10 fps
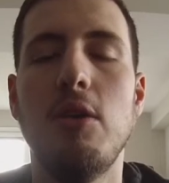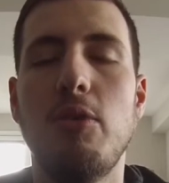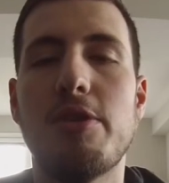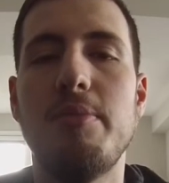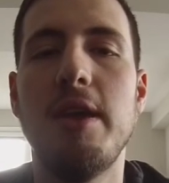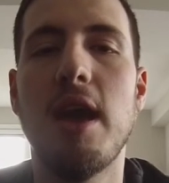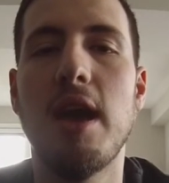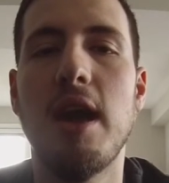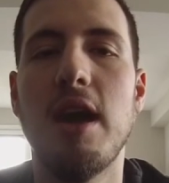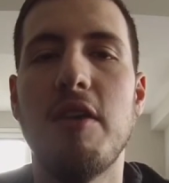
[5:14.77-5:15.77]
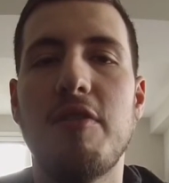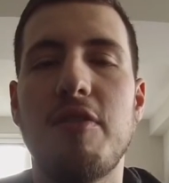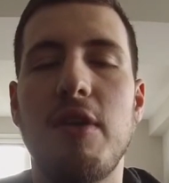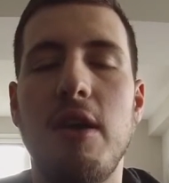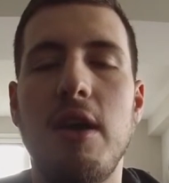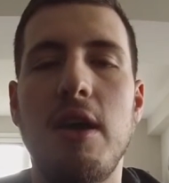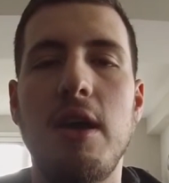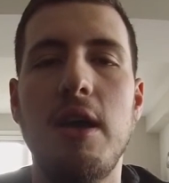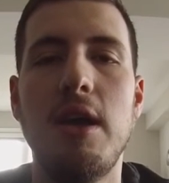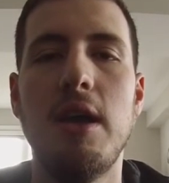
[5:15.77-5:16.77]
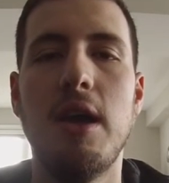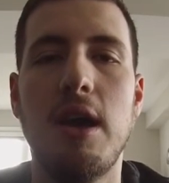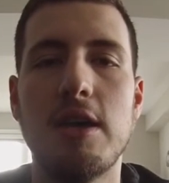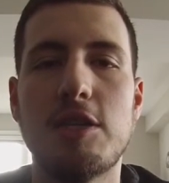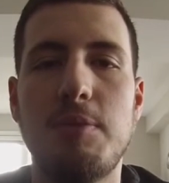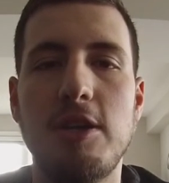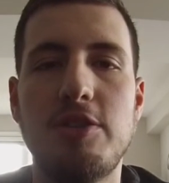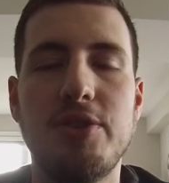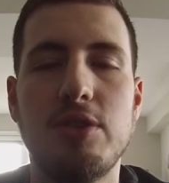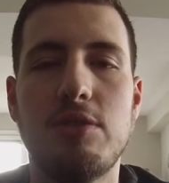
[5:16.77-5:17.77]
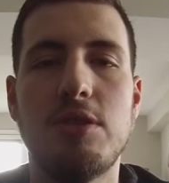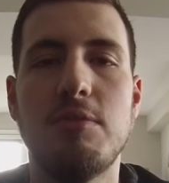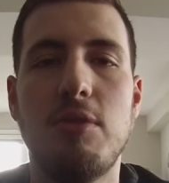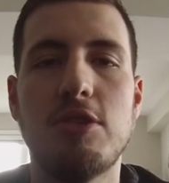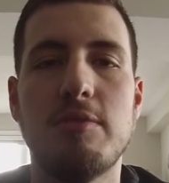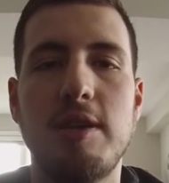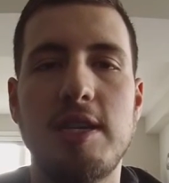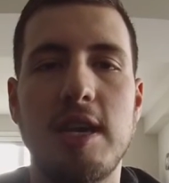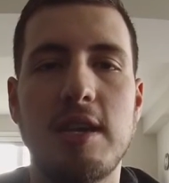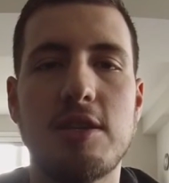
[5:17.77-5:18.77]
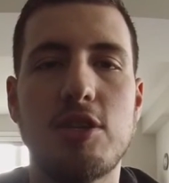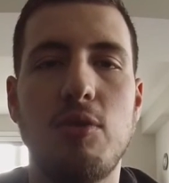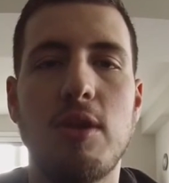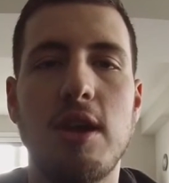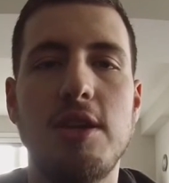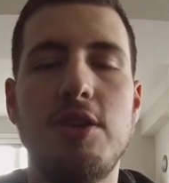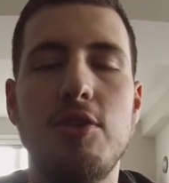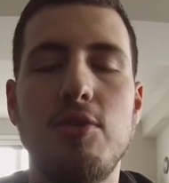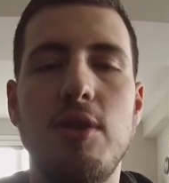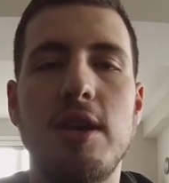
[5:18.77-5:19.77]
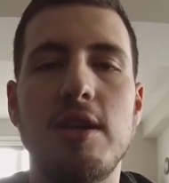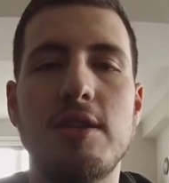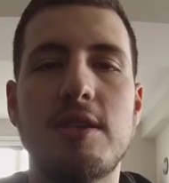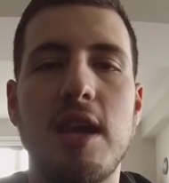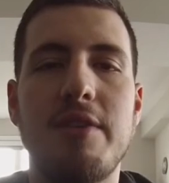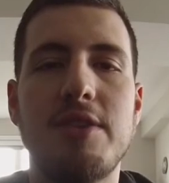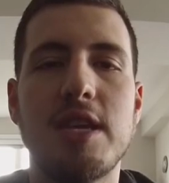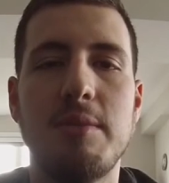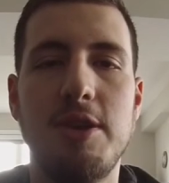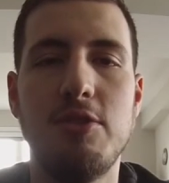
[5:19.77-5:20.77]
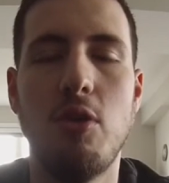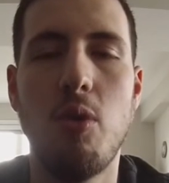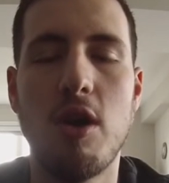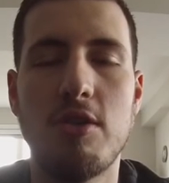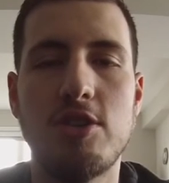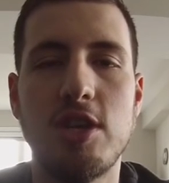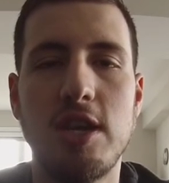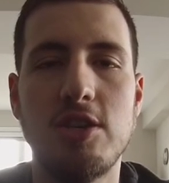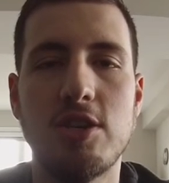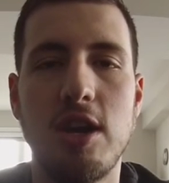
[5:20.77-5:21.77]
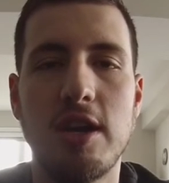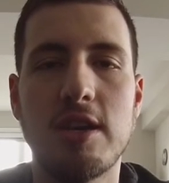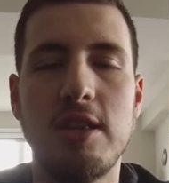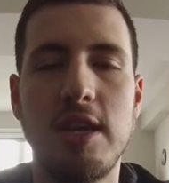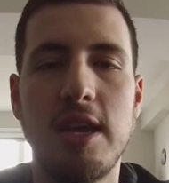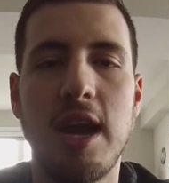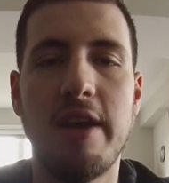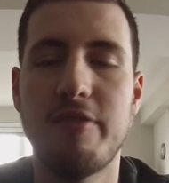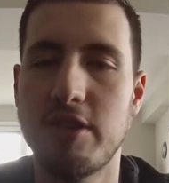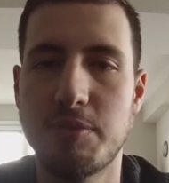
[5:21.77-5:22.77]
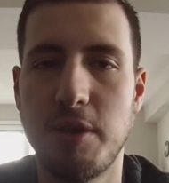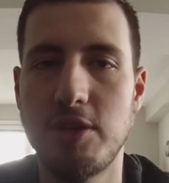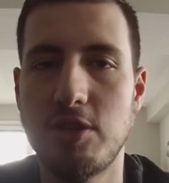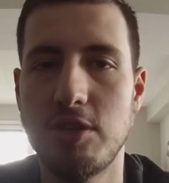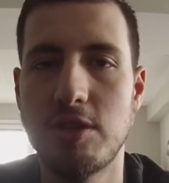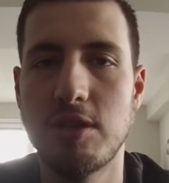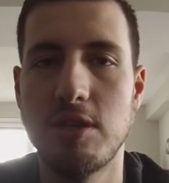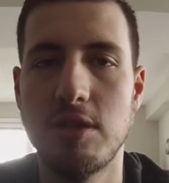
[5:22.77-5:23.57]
With me, I have sponge filters in most of my tanks. So what I do is every time I do a water change, I clean half the sponges,